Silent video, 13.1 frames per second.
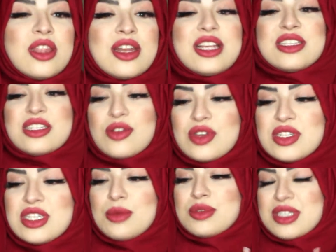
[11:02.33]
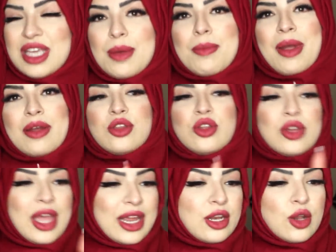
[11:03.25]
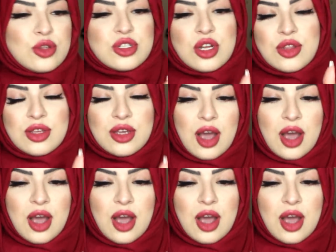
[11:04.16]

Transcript: necessary steps to get married. You're getting to know the